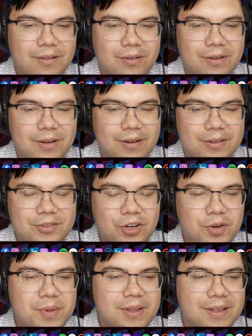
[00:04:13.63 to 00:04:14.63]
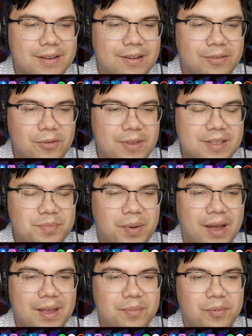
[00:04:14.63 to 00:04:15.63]
or turbulent through this
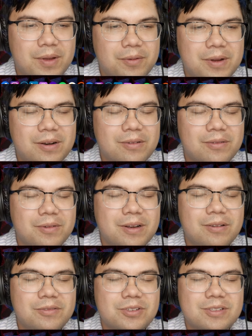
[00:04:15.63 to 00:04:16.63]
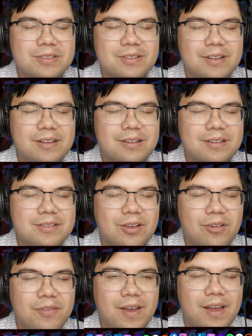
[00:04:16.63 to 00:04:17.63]
pipe. We don't just
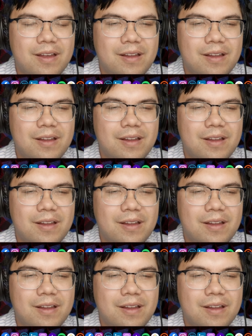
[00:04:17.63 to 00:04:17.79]
solve